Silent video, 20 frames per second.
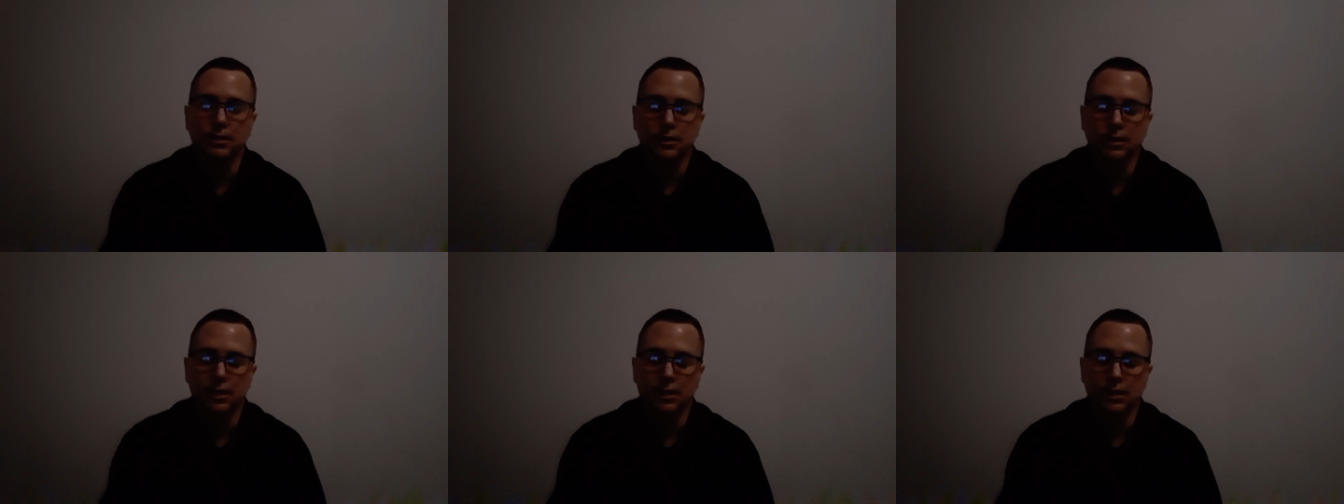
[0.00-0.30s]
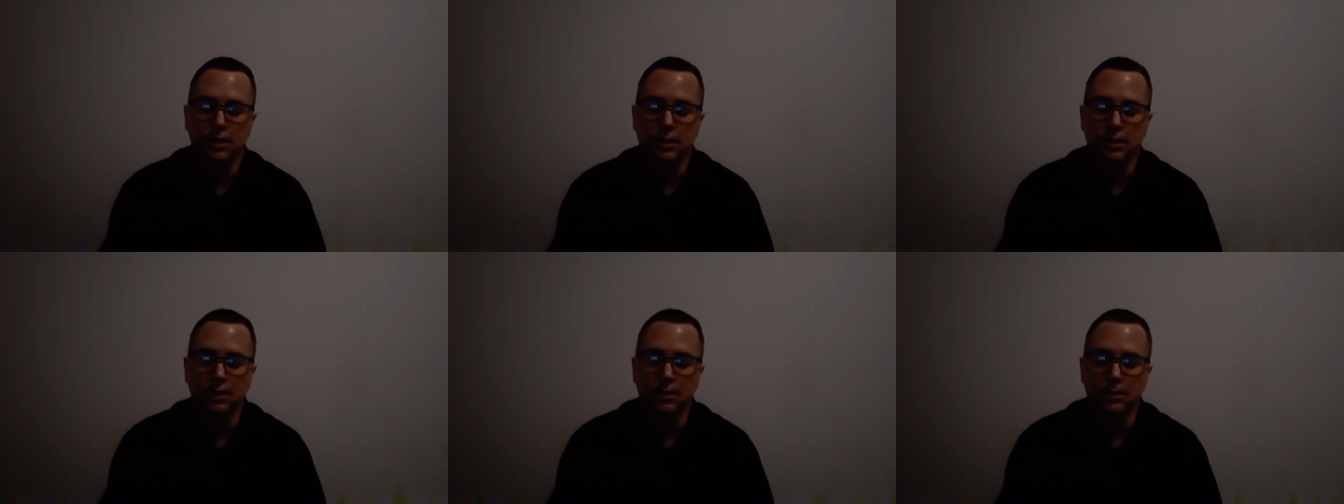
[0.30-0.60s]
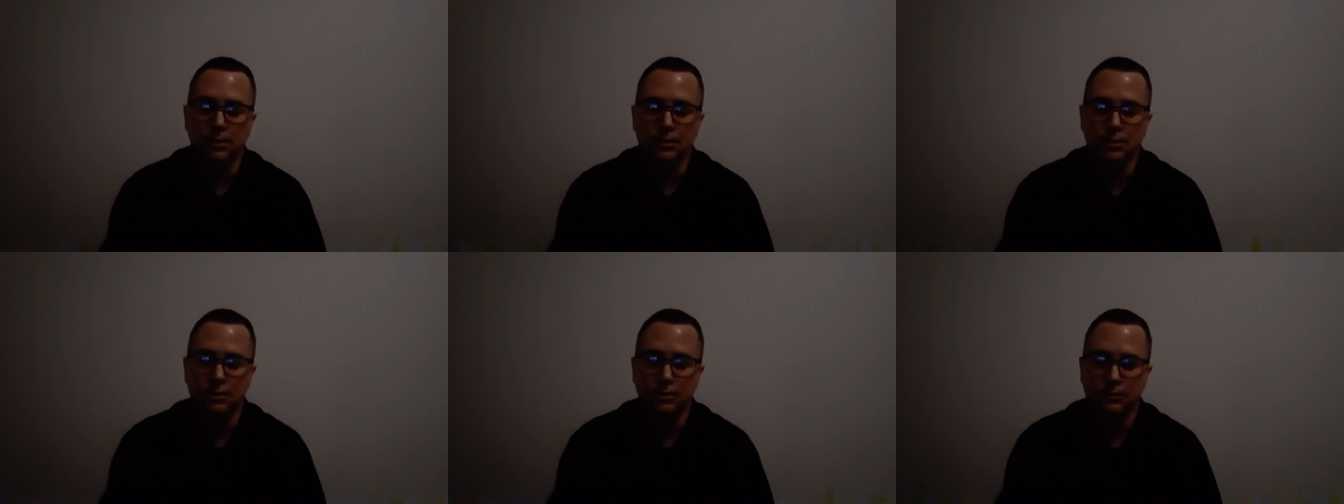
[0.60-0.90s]
that
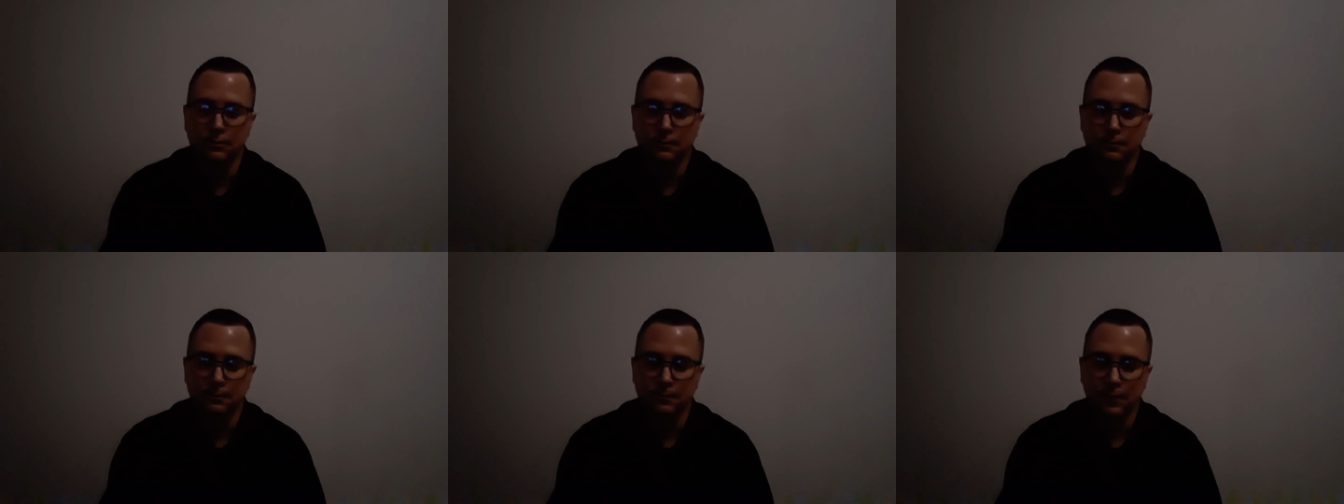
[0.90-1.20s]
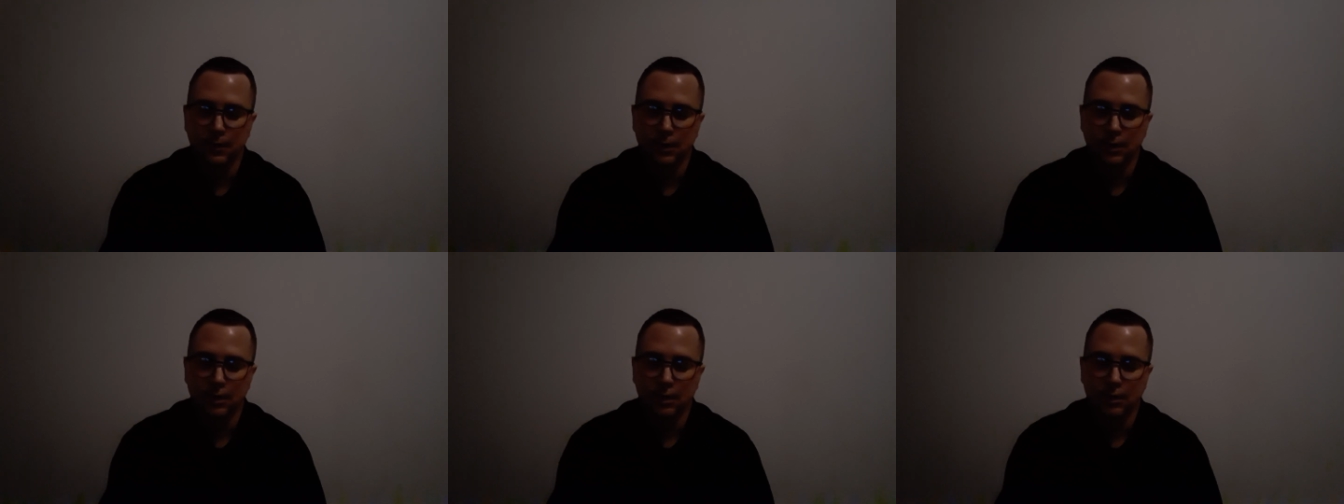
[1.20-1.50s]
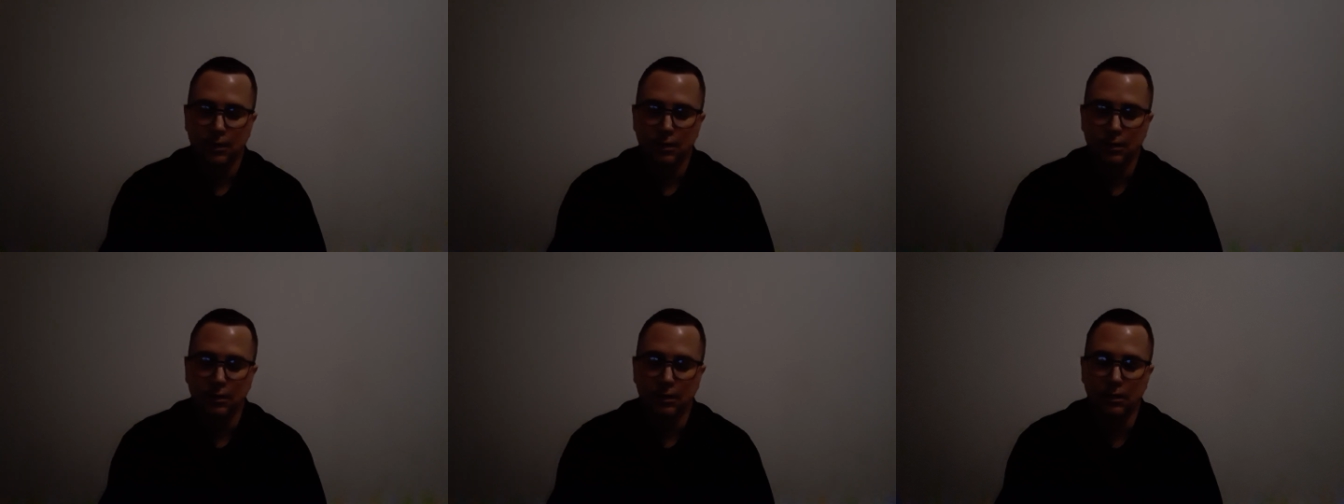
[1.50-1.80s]
knowledge,
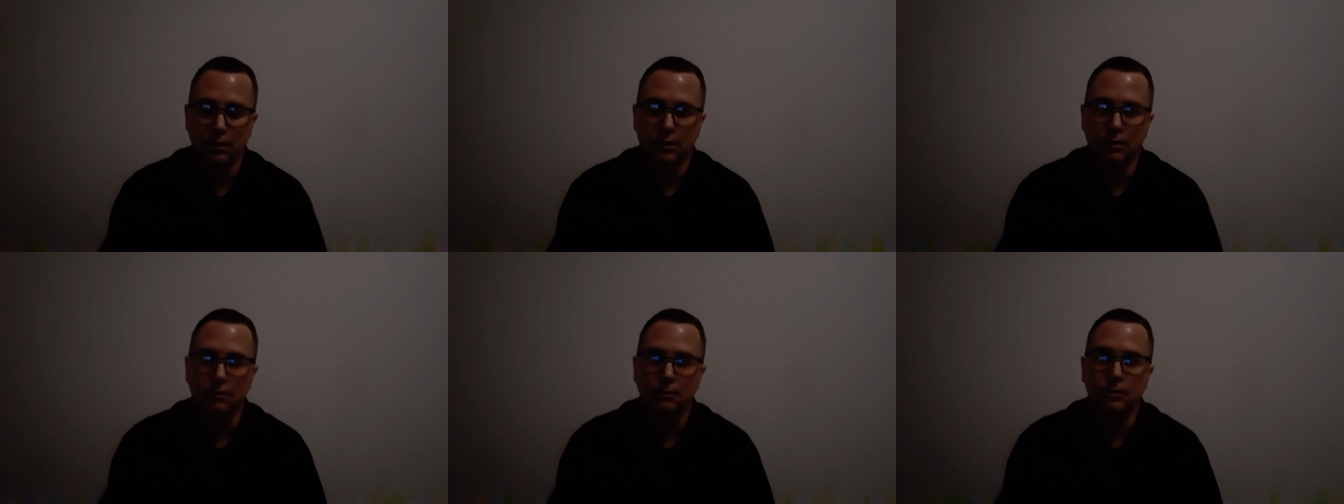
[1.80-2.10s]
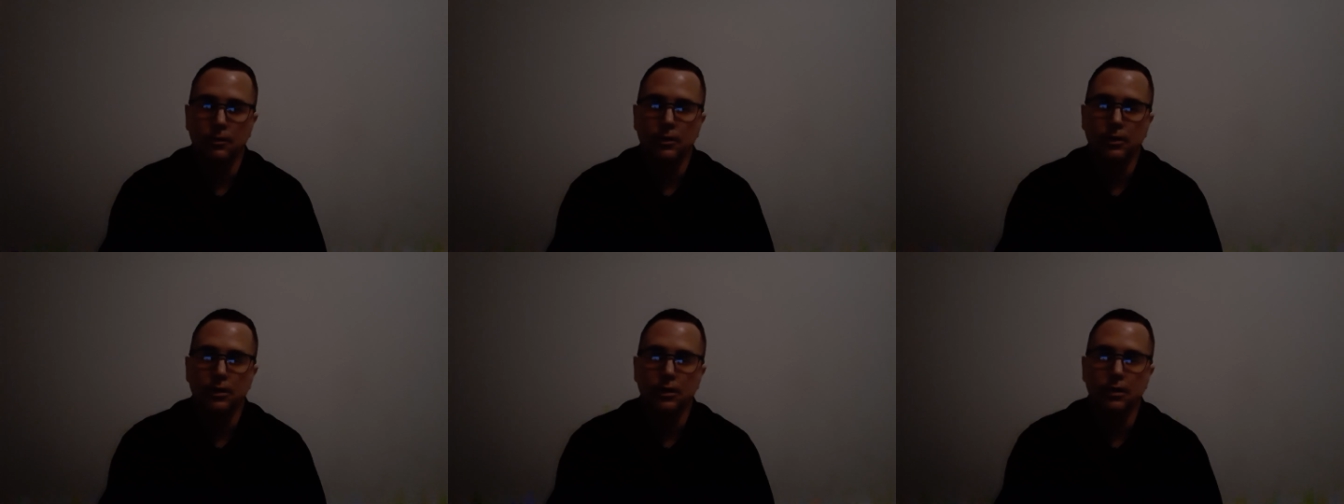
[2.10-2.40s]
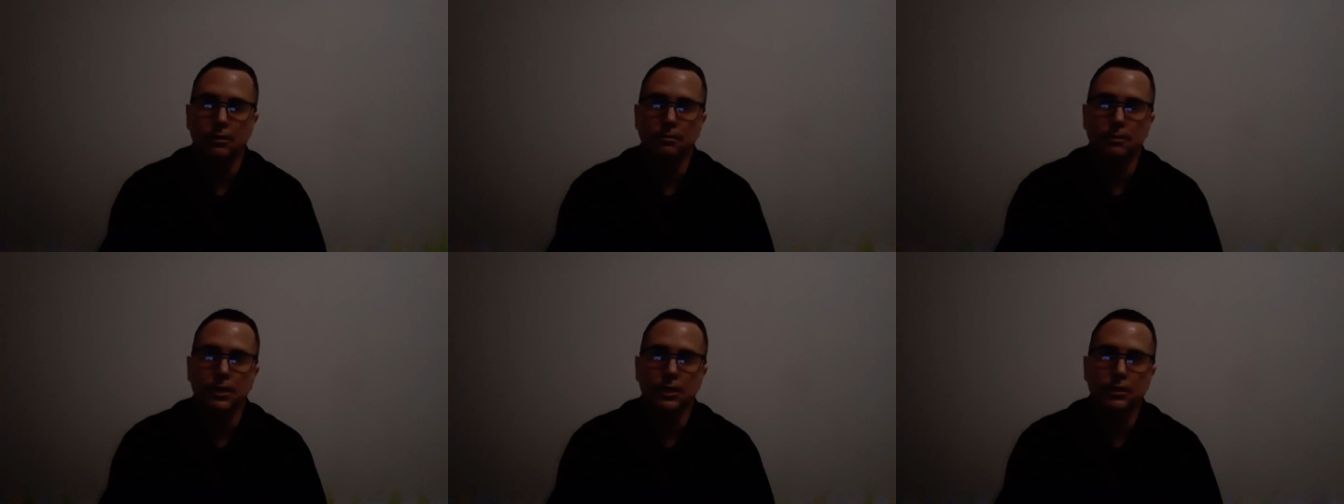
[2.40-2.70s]
uh,
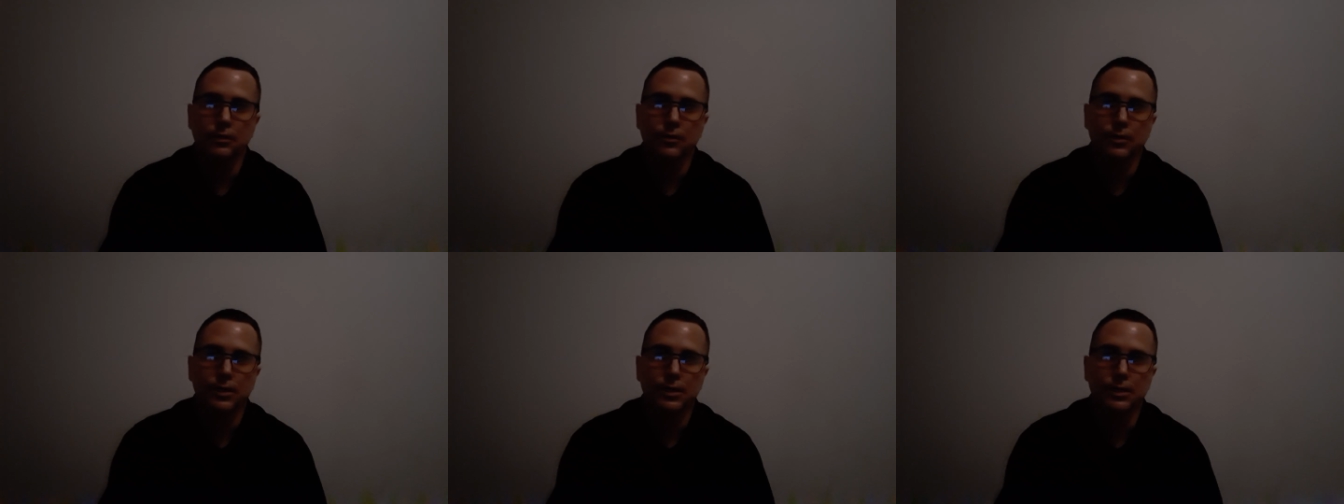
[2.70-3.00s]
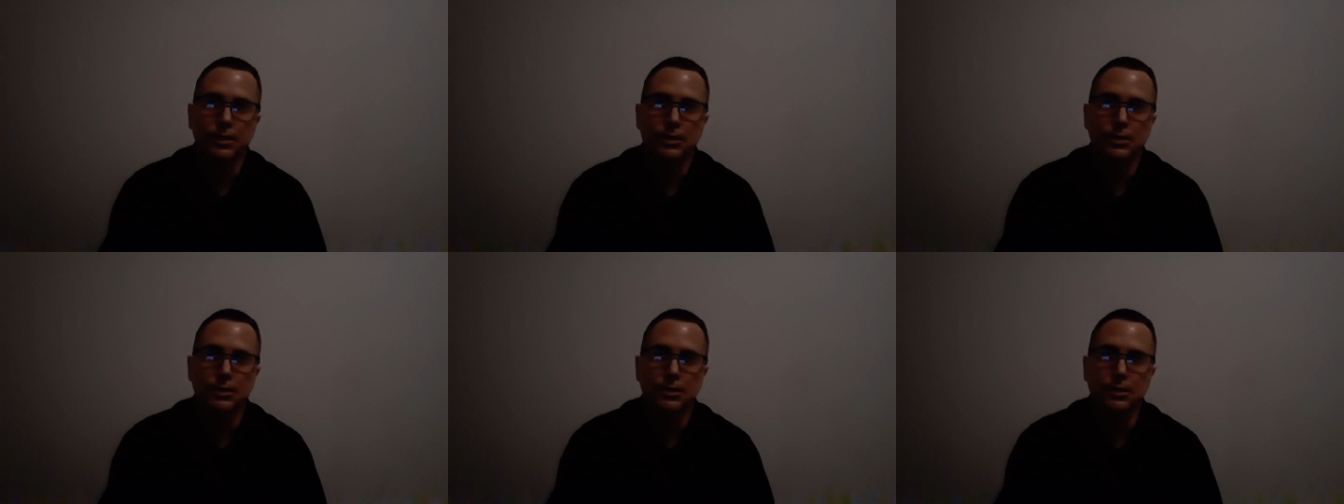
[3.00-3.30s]
yeah, my grades.